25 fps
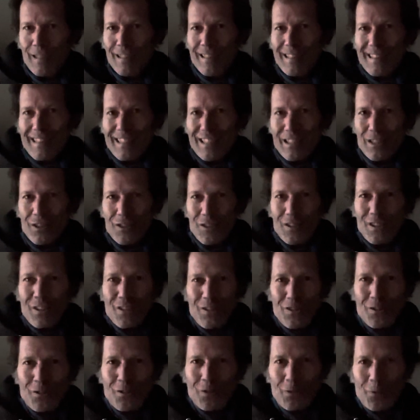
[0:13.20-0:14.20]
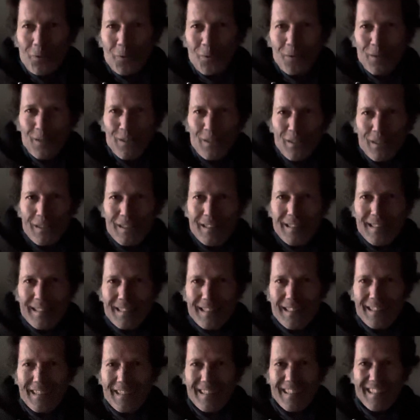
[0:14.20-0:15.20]
He sees you.
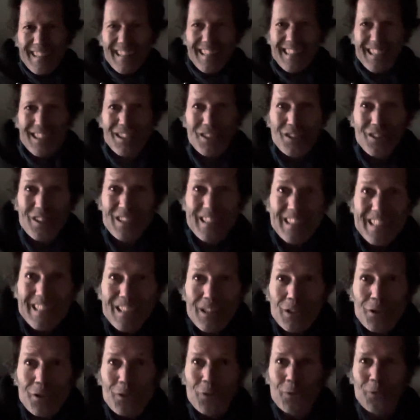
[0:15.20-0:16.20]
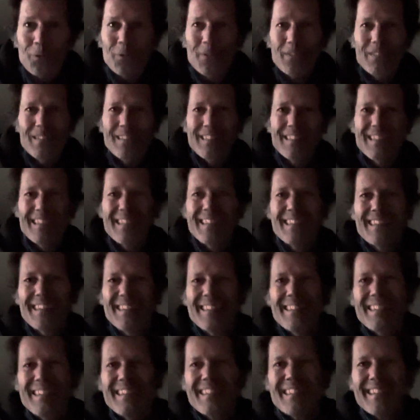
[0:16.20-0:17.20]
He can see you.
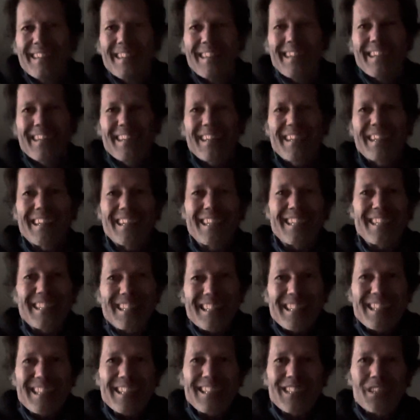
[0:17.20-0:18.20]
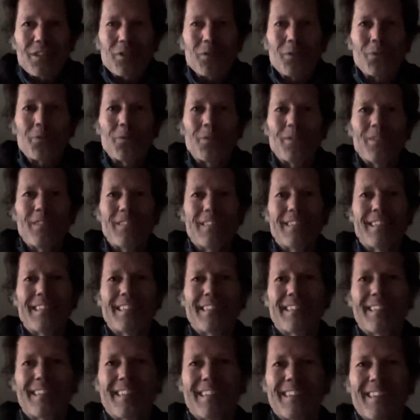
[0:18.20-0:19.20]
He sees you.
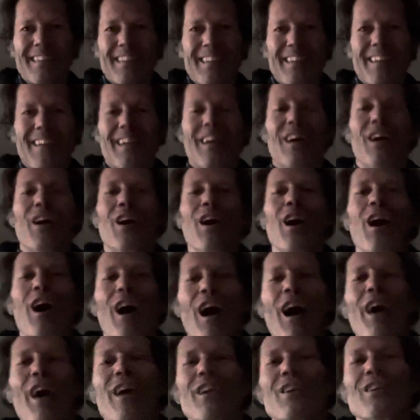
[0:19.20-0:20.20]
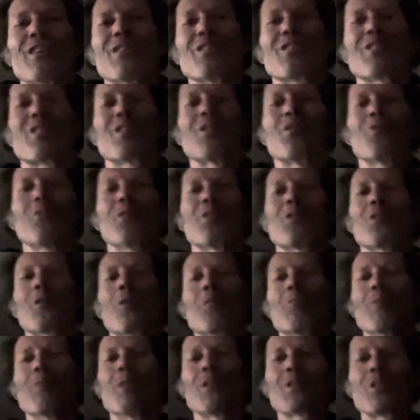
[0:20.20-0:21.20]
I can see what they're
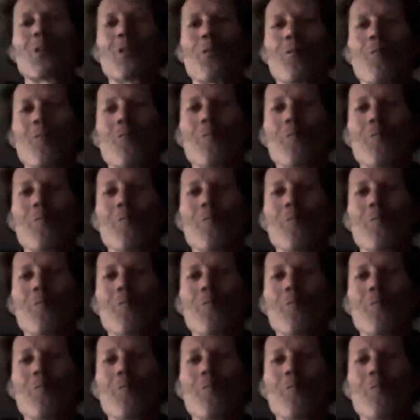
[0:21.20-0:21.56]
missing.